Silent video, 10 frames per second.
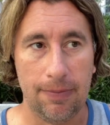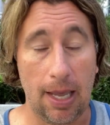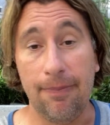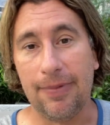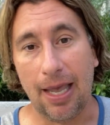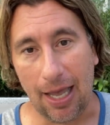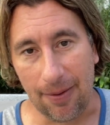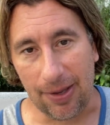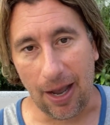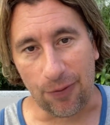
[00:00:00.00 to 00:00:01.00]
I
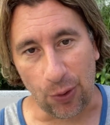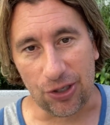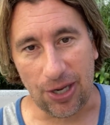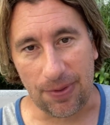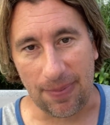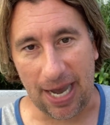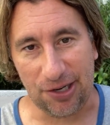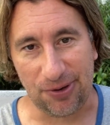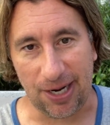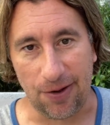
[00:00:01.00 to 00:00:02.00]
mean, of course, you have to buy a
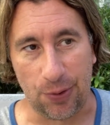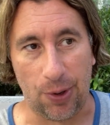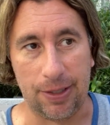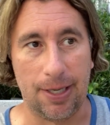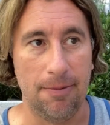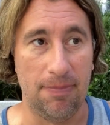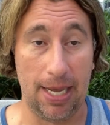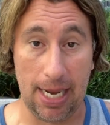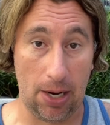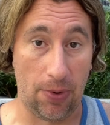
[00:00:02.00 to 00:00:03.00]
drink, of course.
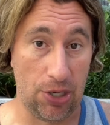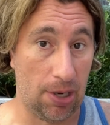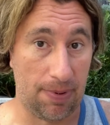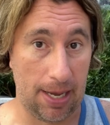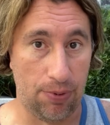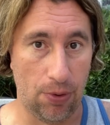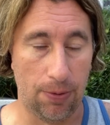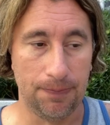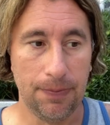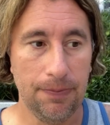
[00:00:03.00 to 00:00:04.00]
But anyway, you can play
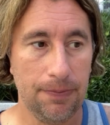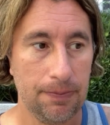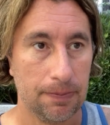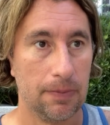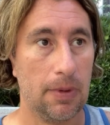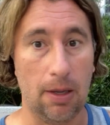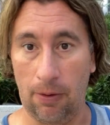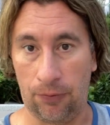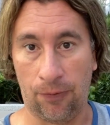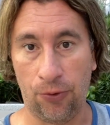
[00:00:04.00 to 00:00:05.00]
pool
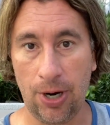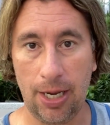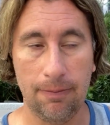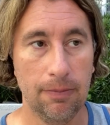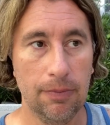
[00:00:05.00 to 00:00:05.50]
for free.